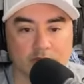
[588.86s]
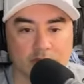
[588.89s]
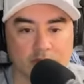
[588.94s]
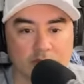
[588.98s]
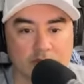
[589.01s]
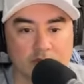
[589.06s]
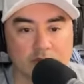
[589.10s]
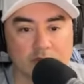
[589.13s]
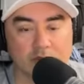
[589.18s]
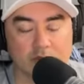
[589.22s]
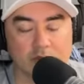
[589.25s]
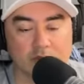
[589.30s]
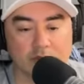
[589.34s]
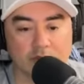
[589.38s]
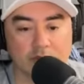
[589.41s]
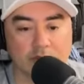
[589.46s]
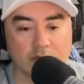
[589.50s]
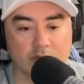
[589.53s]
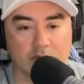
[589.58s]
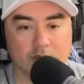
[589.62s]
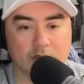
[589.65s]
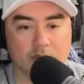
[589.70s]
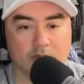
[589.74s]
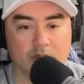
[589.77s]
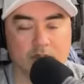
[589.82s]

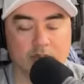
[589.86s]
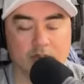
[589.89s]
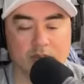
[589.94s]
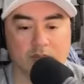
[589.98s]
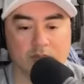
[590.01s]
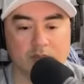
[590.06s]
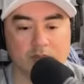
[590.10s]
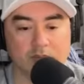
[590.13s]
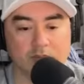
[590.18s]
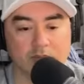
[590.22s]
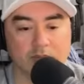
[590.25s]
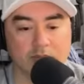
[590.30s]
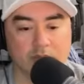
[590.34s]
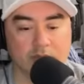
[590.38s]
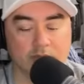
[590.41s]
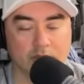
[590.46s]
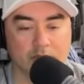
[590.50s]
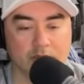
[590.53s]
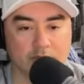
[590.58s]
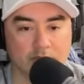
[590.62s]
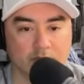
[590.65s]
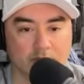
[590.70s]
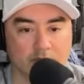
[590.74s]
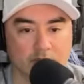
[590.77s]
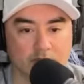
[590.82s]

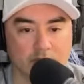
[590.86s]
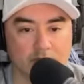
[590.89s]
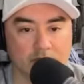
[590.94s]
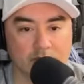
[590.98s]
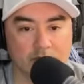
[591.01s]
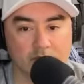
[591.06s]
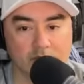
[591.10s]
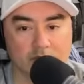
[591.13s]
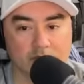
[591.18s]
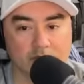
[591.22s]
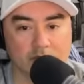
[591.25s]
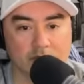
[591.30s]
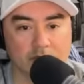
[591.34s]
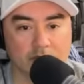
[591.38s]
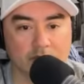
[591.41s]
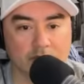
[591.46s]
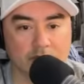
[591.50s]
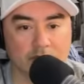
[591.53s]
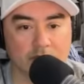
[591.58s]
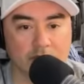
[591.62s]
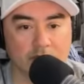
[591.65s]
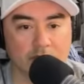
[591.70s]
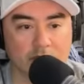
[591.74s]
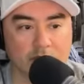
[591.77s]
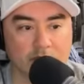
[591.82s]

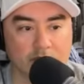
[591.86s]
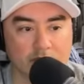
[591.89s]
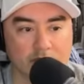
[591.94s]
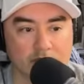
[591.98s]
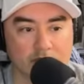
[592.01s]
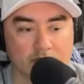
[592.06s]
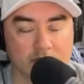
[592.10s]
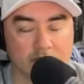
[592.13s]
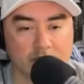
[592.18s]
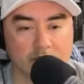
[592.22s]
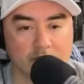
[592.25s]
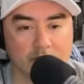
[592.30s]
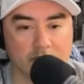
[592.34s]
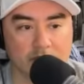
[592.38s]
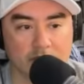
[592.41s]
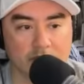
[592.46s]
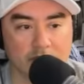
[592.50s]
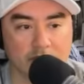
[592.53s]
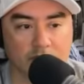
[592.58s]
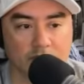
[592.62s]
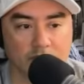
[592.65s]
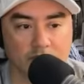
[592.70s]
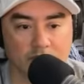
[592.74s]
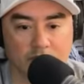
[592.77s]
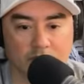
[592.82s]

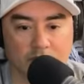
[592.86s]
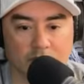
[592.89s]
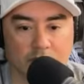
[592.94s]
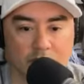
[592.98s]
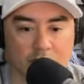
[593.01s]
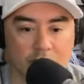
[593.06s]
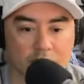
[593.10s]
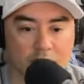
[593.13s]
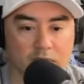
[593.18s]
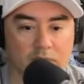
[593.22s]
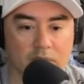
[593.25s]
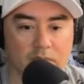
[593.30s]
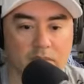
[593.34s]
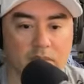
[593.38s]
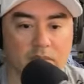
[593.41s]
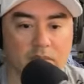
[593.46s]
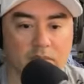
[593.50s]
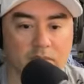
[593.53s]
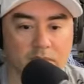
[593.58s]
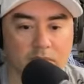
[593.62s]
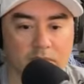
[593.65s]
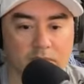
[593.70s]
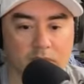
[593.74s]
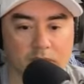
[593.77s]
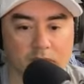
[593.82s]

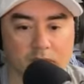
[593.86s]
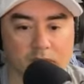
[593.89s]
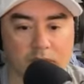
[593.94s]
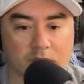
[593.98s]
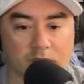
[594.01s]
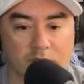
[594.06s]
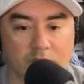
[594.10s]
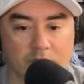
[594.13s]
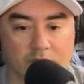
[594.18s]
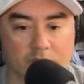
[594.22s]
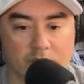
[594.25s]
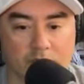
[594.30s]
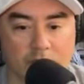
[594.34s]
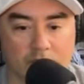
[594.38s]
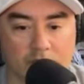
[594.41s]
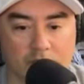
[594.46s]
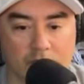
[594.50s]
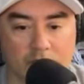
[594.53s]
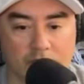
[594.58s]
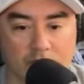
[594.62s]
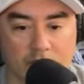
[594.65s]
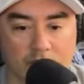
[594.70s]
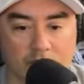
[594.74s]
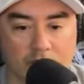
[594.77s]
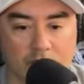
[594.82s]

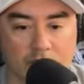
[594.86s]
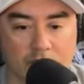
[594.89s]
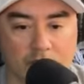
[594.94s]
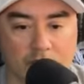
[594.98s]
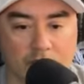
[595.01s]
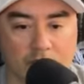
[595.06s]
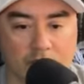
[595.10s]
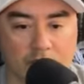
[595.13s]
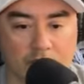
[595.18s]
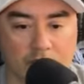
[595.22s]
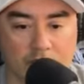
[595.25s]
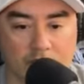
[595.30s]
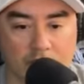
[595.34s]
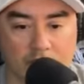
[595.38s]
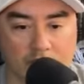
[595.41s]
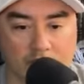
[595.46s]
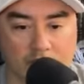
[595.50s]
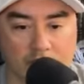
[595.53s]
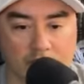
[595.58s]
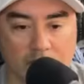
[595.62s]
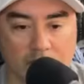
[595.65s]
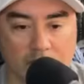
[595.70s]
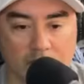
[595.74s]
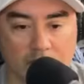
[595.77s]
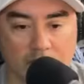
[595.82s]

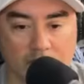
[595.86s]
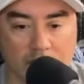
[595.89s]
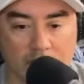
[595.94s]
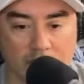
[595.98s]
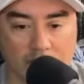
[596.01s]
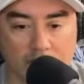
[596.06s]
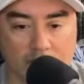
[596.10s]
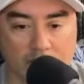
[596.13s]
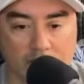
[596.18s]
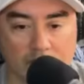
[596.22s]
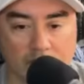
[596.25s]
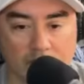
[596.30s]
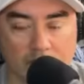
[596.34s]
[no speech]